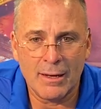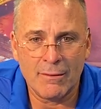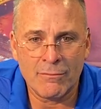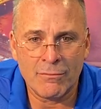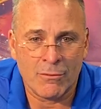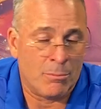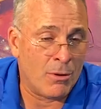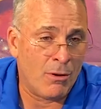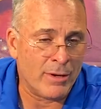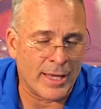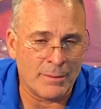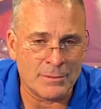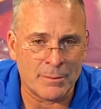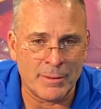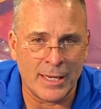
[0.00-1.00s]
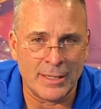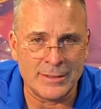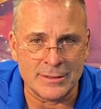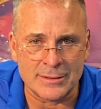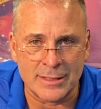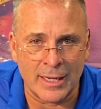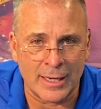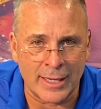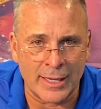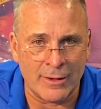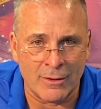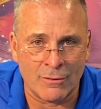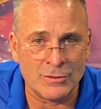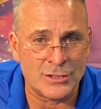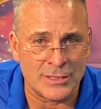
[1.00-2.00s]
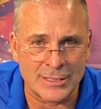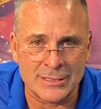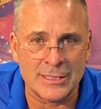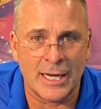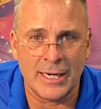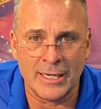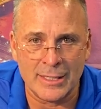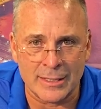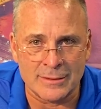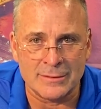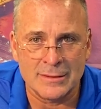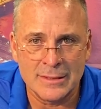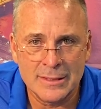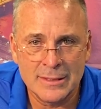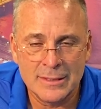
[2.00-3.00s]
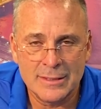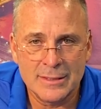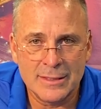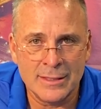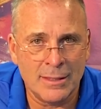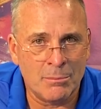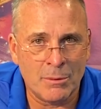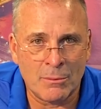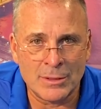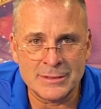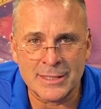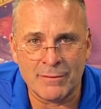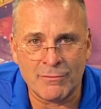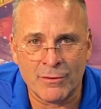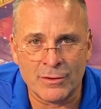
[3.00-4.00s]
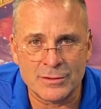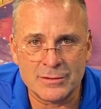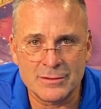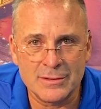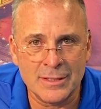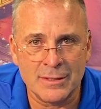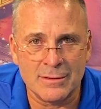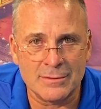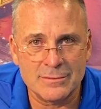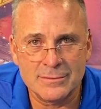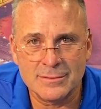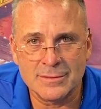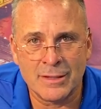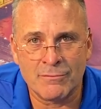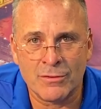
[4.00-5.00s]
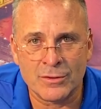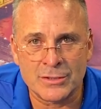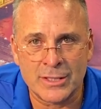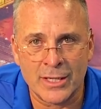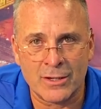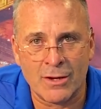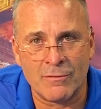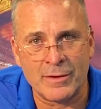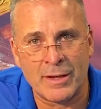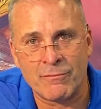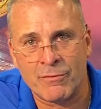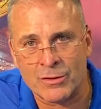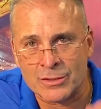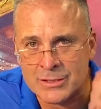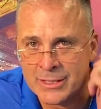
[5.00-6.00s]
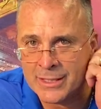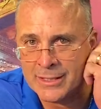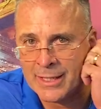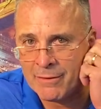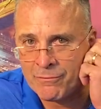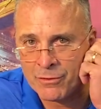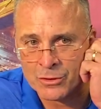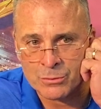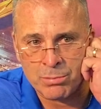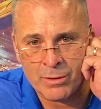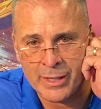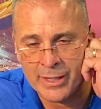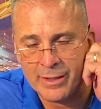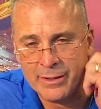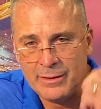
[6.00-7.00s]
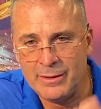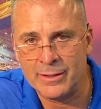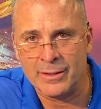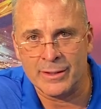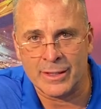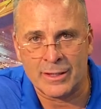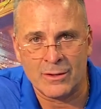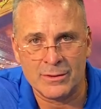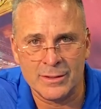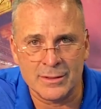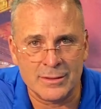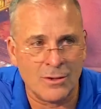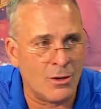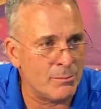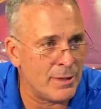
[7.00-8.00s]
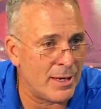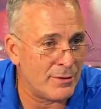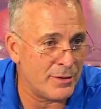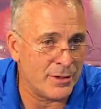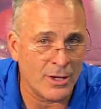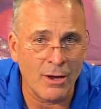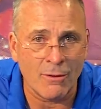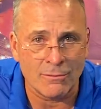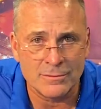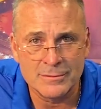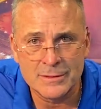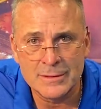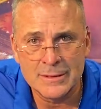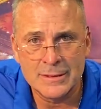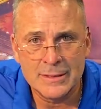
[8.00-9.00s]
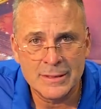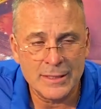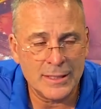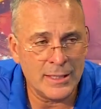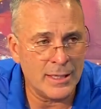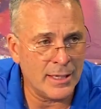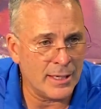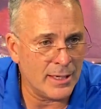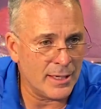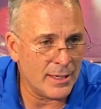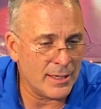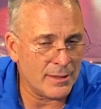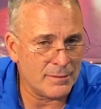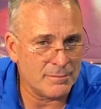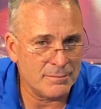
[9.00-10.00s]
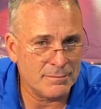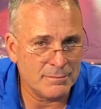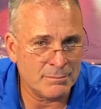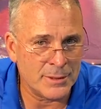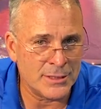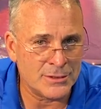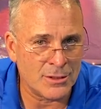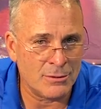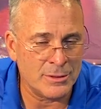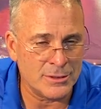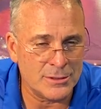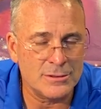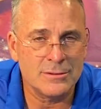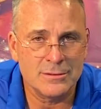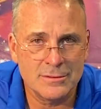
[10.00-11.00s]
for ball games, I mean, I just I get nervous and excited, and you know, but once that first you know that first kickoff and that first hit and that first play, yeah, you, you calm down, you go, and uh, but it's always